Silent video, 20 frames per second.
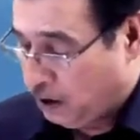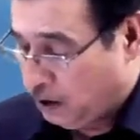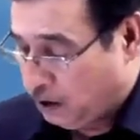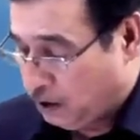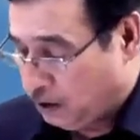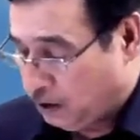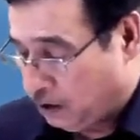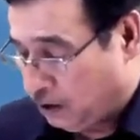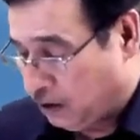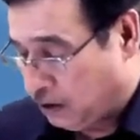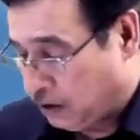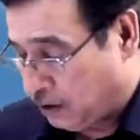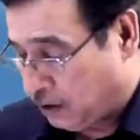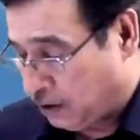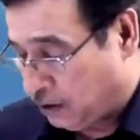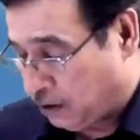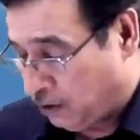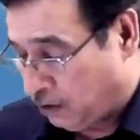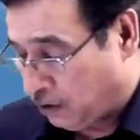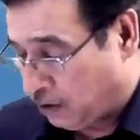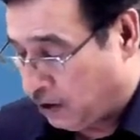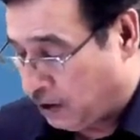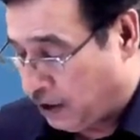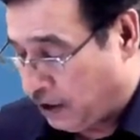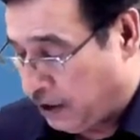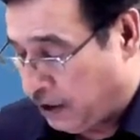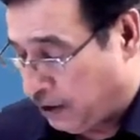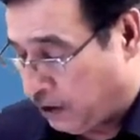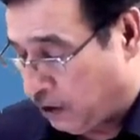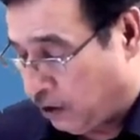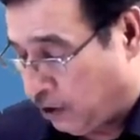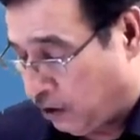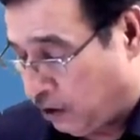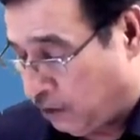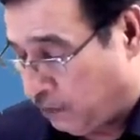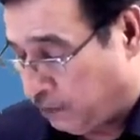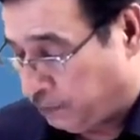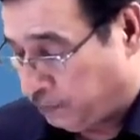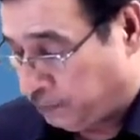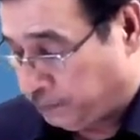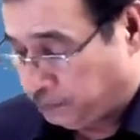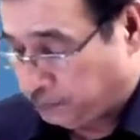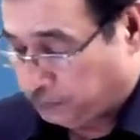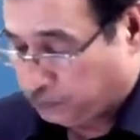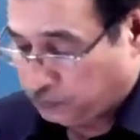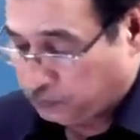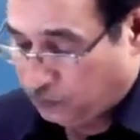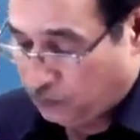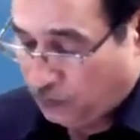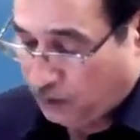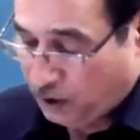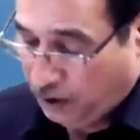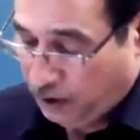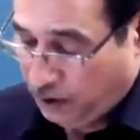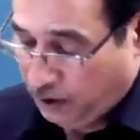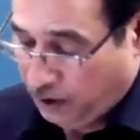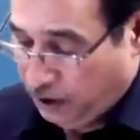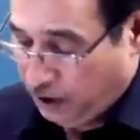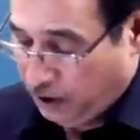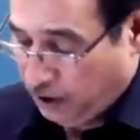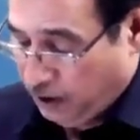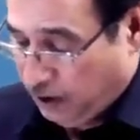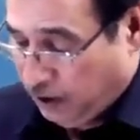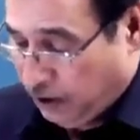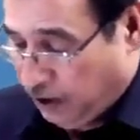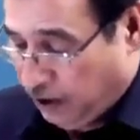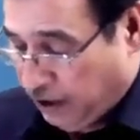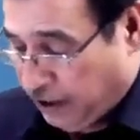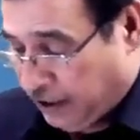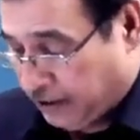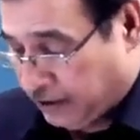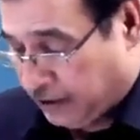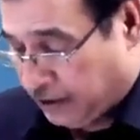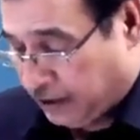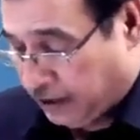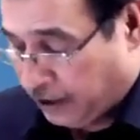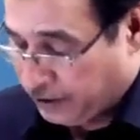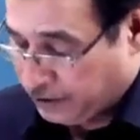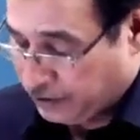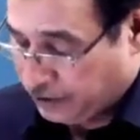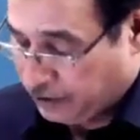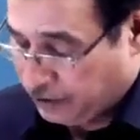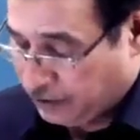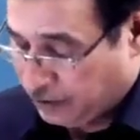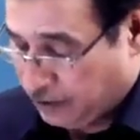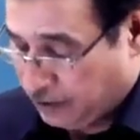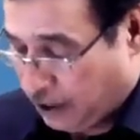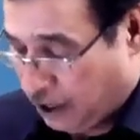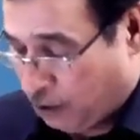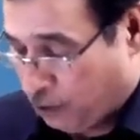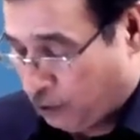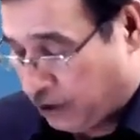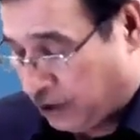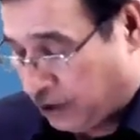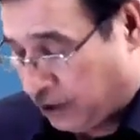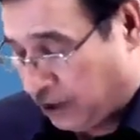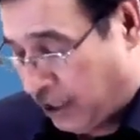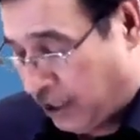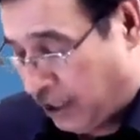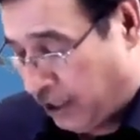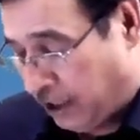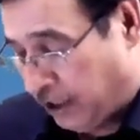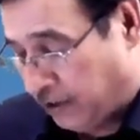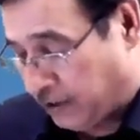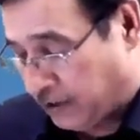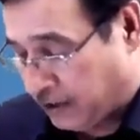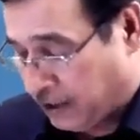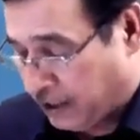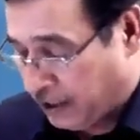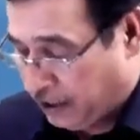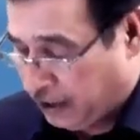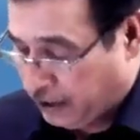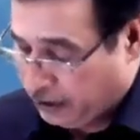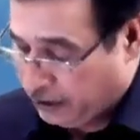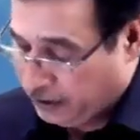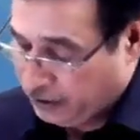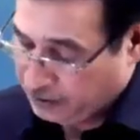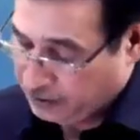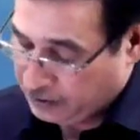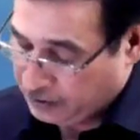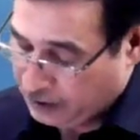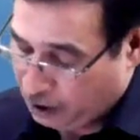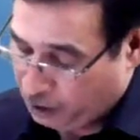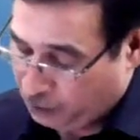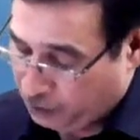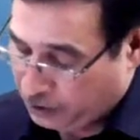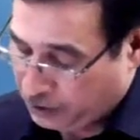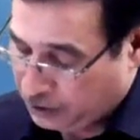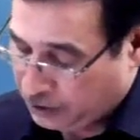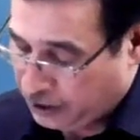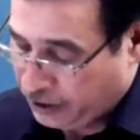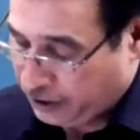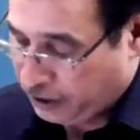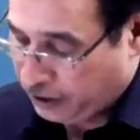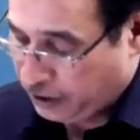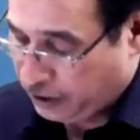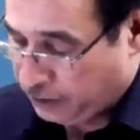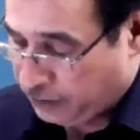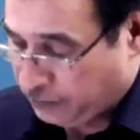This is your credit column. Let us say outstanding, salaries outstanding.